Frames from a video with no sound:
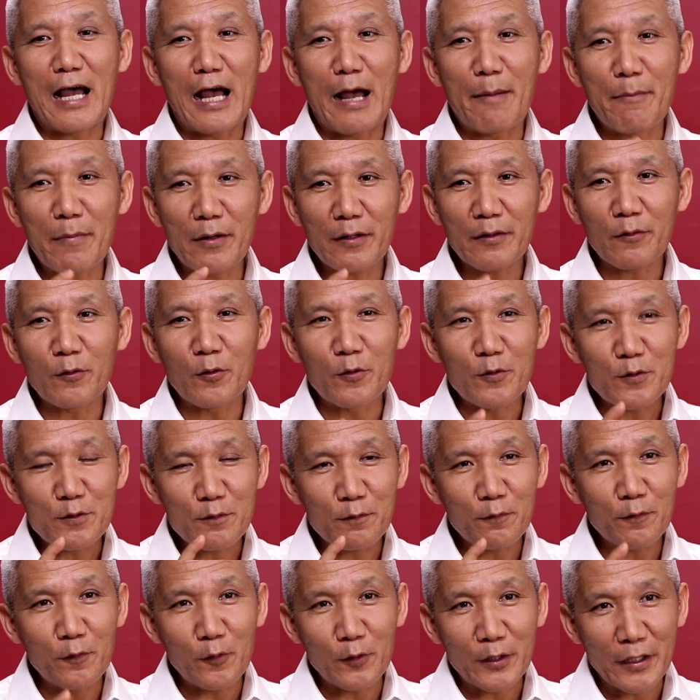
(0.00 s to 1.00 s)
Among
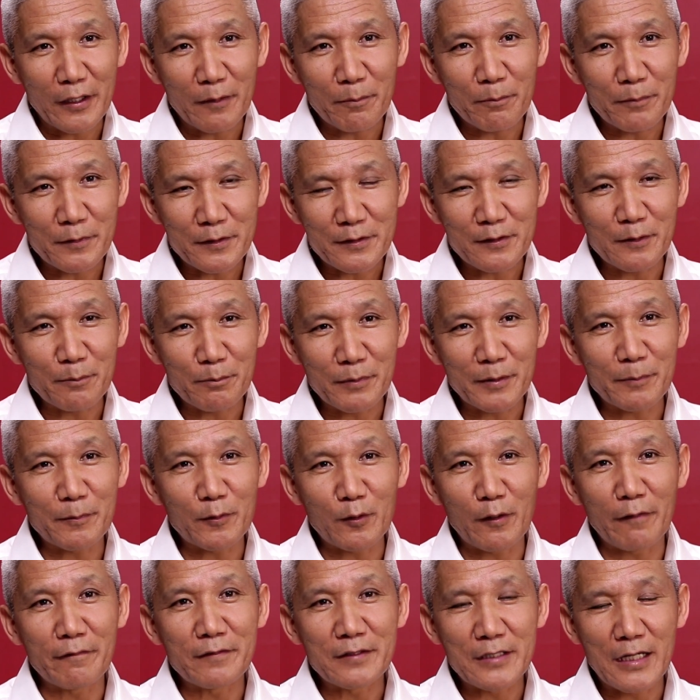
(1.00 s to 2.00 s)
those 48%
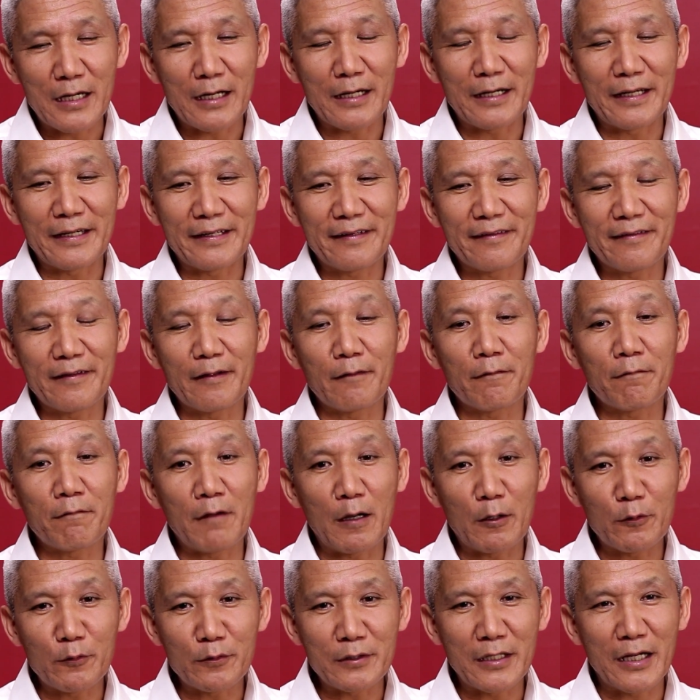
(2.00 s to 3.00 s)
people who have died, they
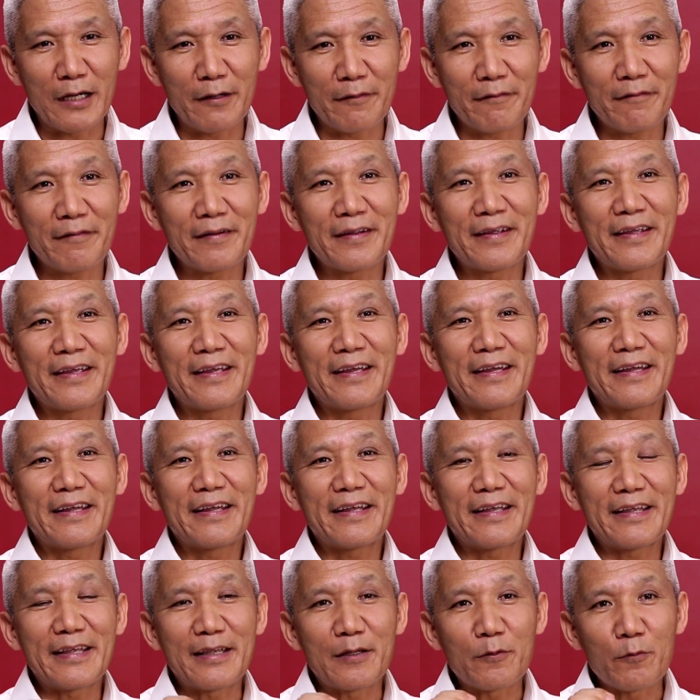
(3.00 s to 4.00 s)
found out
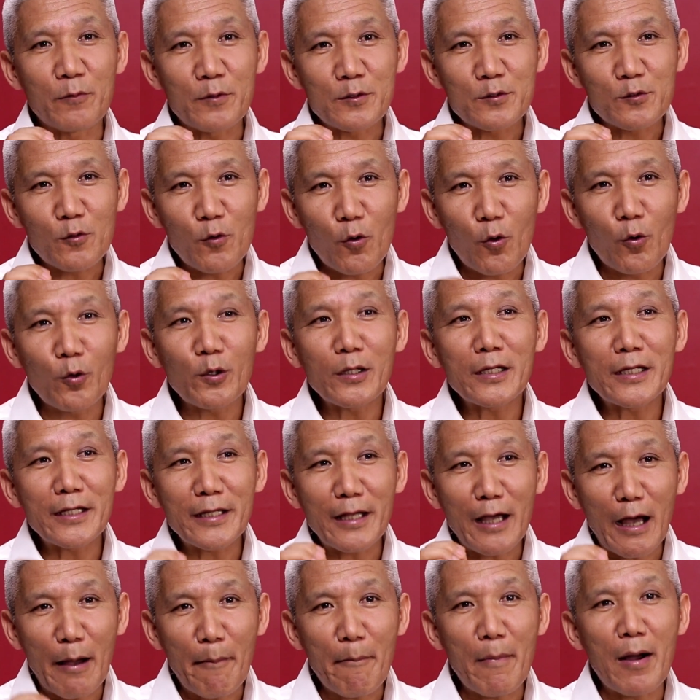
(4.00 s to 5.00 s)
it was
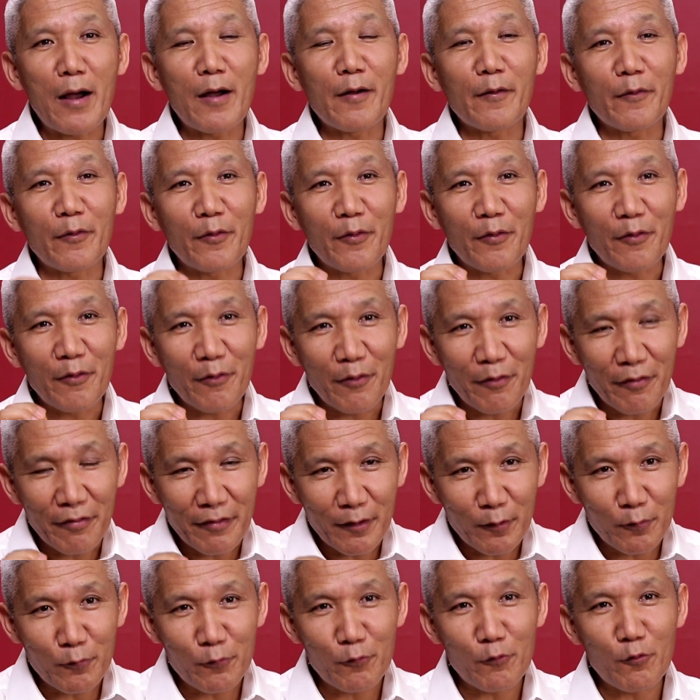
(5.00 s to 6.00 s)
only among
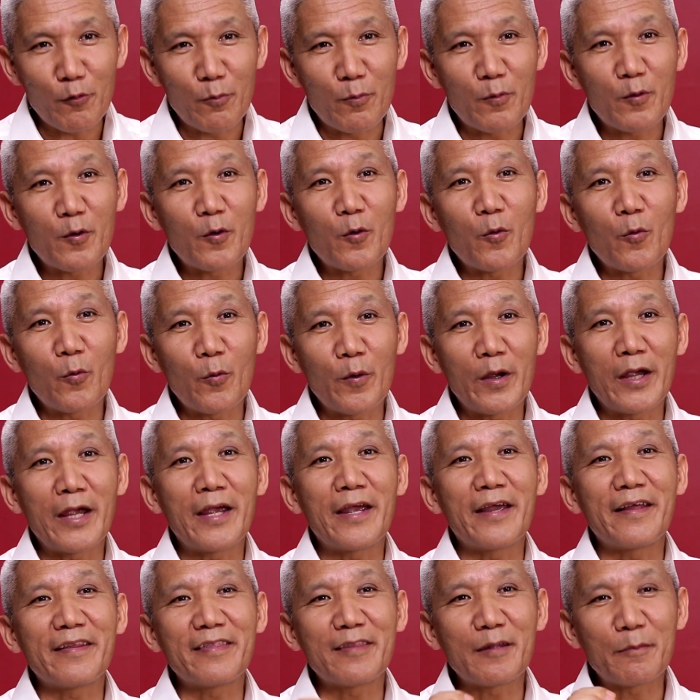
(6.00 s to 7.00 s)
the group
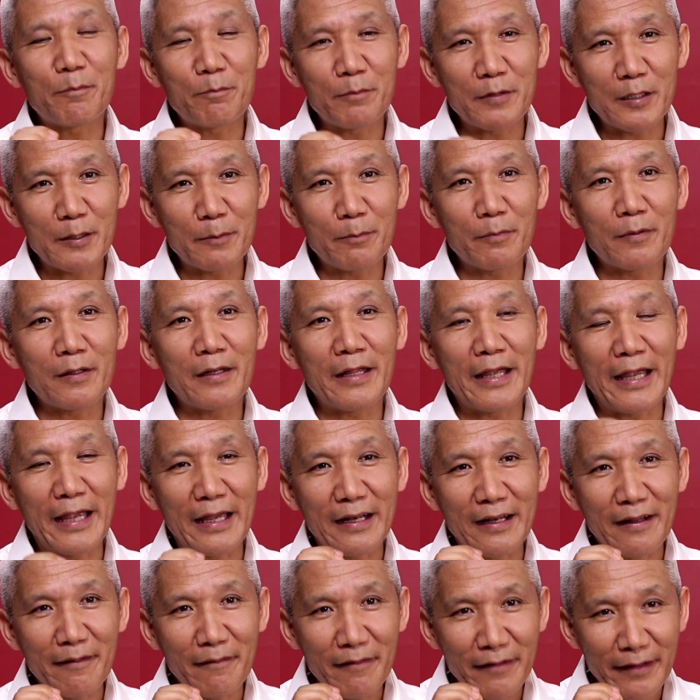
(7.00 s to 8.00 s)
where the people
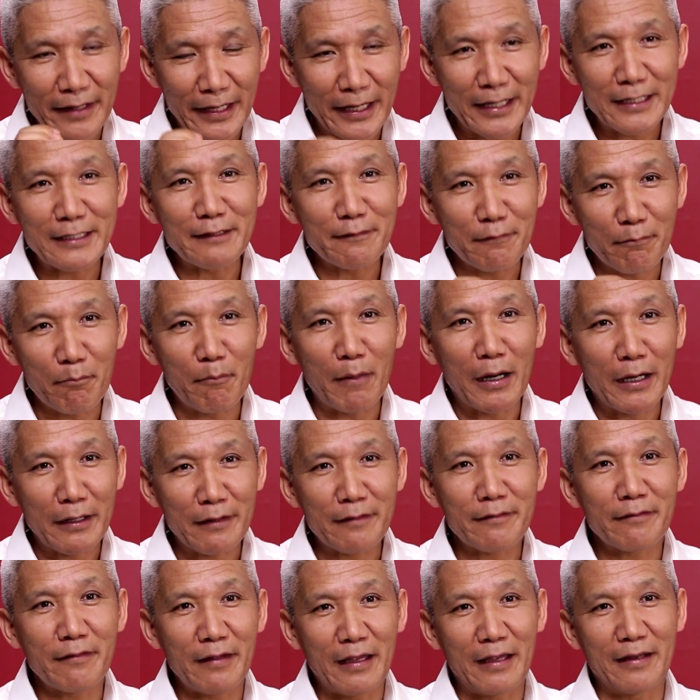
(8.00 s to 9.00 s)
had a negative
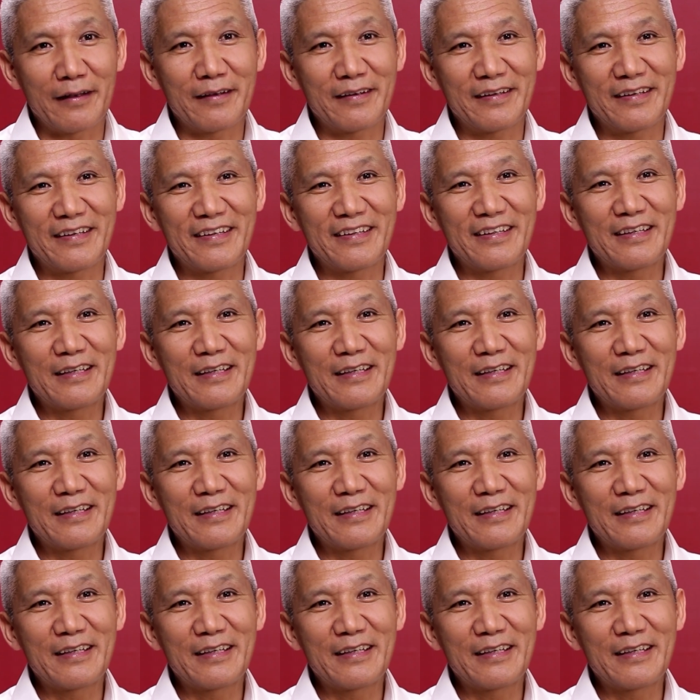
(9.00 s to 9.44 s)
mindset